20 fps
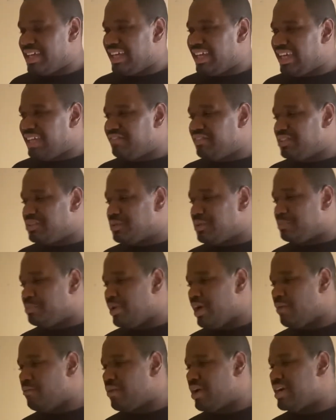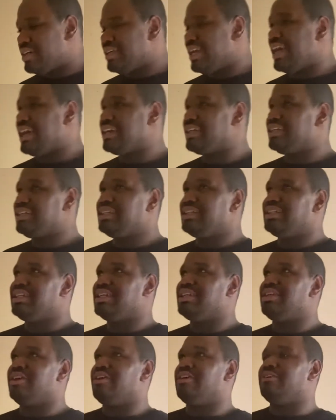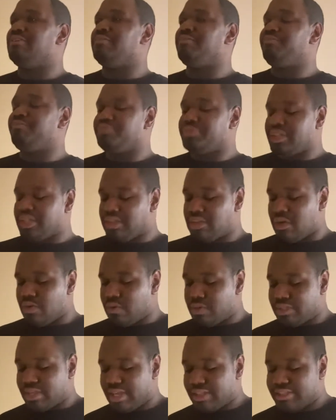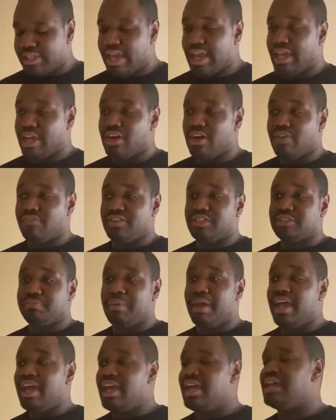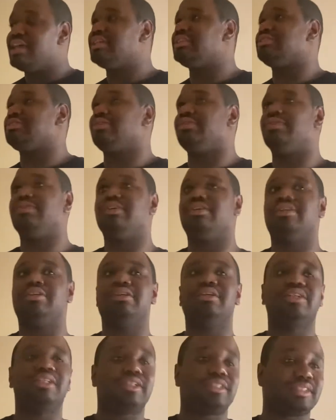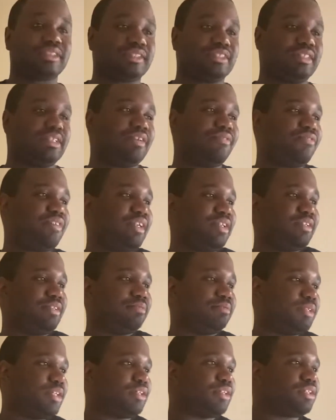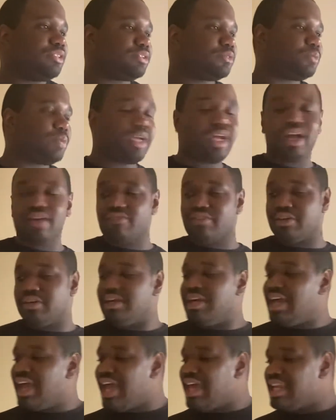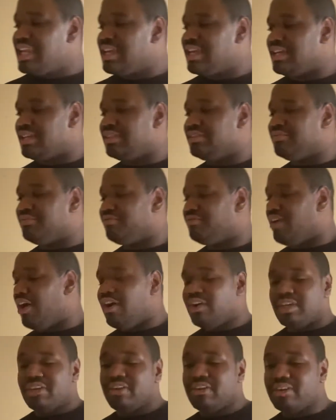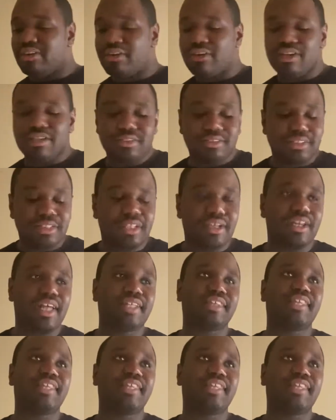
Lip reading: Even to a point where, like, you know, going, like, taking off his pants or sniffing the girls, whatever, and falling on the girls, you know, like